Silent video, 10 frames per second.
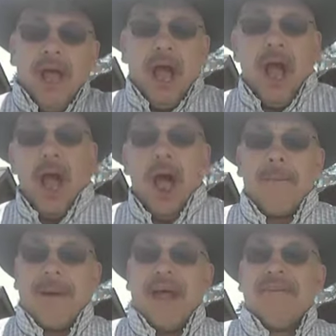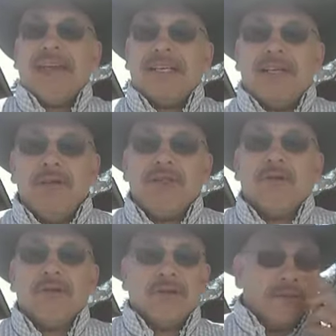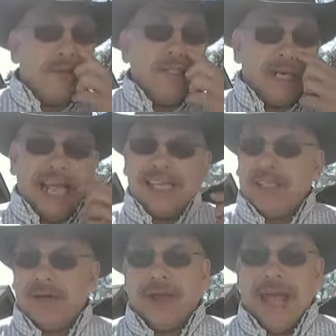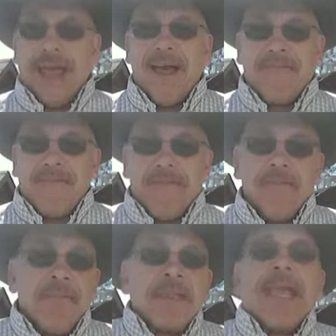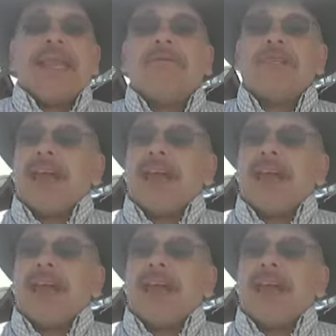Um, I've had two shoulder surgeries in the last year and a half, and I was